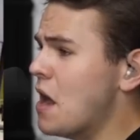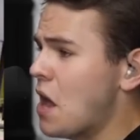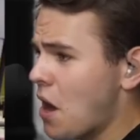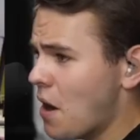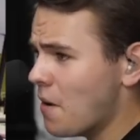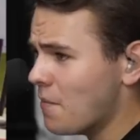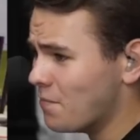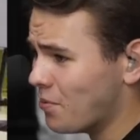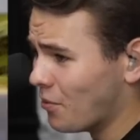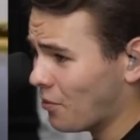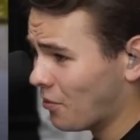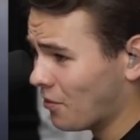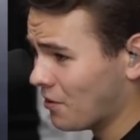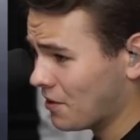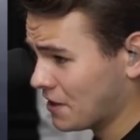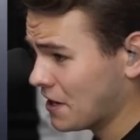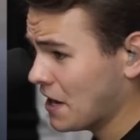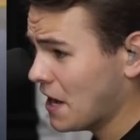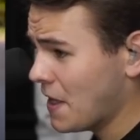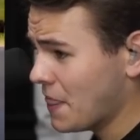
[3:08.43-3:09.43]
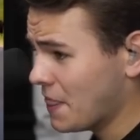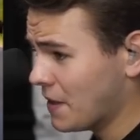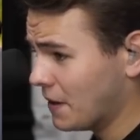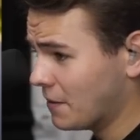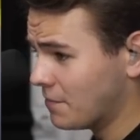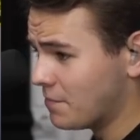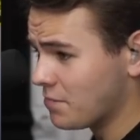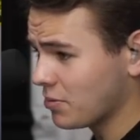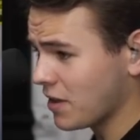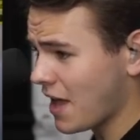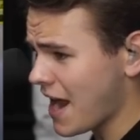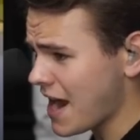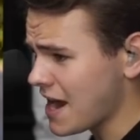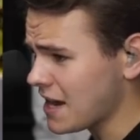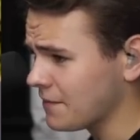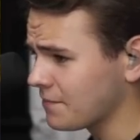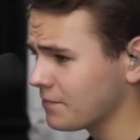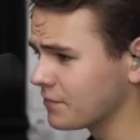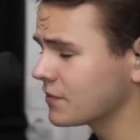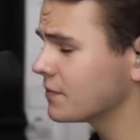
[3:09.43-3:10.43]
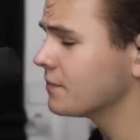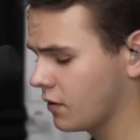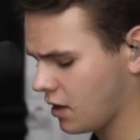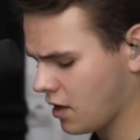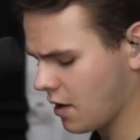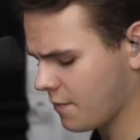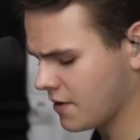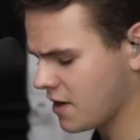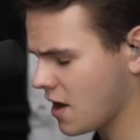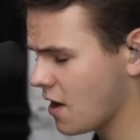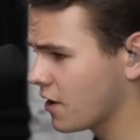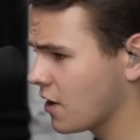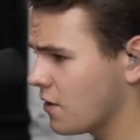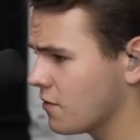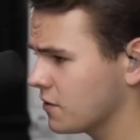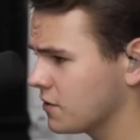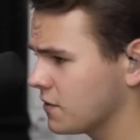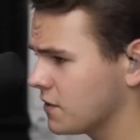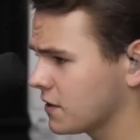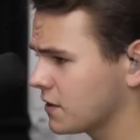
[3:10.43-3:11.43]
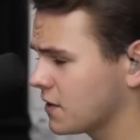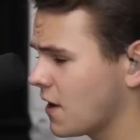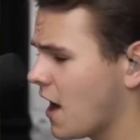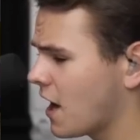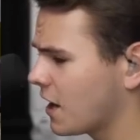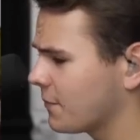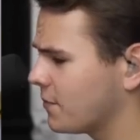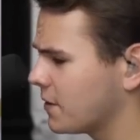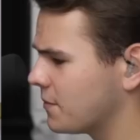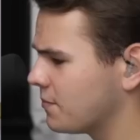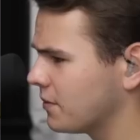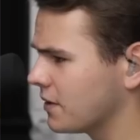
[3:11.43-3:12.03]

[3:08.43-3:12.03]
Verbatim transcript: aboard the plane. Can we now go into the cockpit,